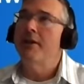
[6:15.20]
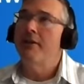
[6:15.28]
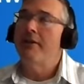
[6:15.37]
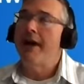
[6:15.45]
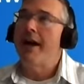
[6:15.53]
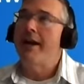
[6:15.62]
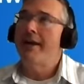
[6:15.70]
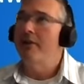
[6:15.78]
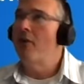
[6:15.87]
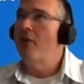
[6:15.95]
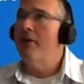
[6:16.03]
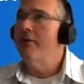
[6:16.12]
that
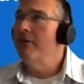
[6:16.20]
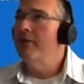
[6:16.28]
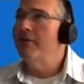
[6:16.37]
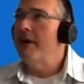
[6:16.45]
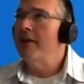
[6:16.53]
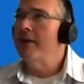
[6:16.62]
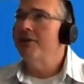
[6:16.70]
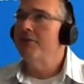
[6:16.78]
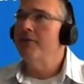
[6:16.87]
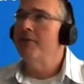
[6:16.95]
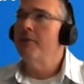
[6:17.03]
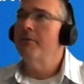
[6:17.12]
are there violations
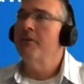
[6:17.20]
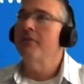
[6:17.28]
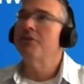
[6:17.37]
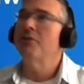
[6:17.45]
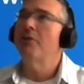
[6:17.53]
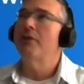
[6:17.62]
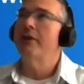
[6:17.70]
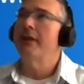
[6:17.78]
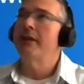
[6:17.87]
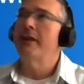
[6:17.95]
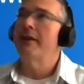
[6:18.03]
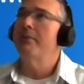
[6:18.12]
of the immigration law
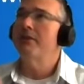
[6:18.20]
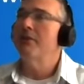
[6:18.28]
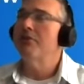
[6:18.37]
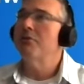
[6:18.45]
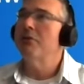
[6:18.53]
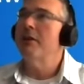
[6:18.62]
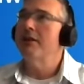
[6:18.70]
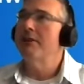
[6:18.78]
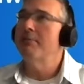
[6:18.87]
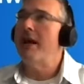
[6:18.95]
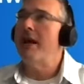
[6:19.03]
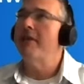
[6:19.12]
in a potential client's
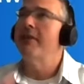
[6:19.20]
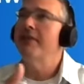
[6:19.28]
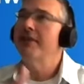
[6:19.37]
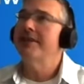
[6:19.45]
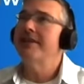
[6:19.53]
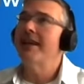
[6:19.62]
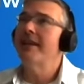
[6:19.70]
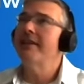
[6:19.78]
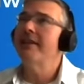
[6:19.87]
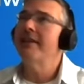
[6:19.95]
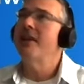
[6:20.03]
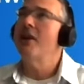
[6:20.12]
background. And
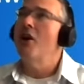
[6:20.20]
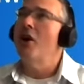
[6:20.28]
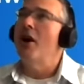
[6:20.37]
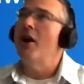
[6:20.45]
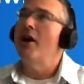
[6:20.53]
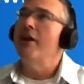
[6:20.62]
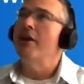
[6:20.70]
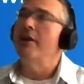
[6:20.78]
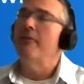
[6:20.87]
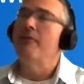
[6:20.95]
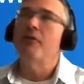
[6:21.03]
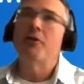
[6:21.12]
secondly,
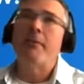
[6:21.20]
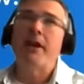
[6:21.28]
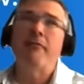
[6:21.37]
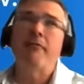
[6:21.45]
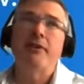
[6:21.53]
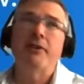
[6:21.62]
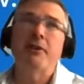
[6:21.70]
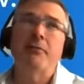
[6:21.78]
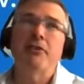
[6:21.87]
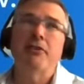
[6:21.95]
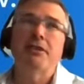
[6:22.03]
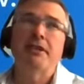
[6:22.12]
for the benefit that the
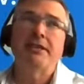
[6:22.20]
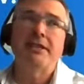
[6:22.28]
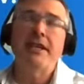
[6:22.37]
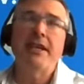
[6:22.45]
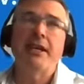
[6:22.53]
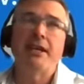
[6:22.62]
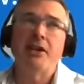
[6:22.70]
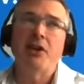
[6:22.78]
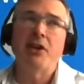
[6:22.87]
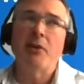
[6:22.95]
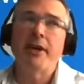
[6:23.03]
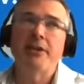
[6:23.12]
person is seeking,
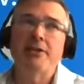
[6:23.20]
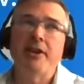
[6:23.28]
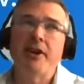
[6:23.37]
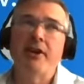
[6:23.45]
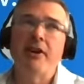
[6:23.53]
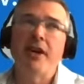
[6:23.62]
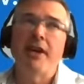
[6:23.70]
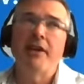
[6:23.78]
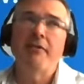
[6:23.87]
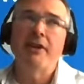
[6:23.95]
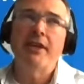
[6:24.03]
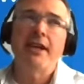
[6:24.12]
is there,
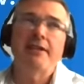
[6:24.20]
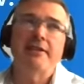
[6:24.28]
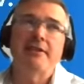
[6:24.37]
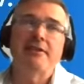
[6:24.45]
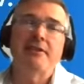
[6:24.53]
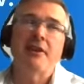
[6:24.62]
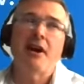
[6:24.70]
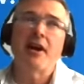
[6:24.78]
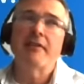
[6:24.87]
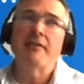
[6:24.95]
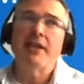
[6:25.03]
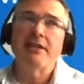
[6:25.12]
if the case is denied,
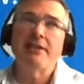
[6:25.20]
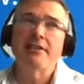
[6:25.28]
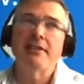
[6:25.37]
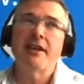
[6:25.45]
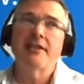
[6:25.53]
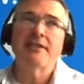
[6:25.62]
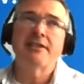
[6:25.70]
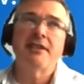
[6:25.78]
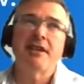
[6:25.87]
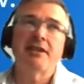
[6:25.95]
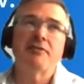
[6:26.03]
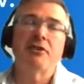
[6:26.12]
if the case is not
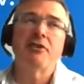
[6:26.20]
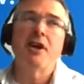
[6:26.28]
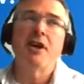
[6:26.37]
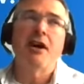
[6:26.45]
successful,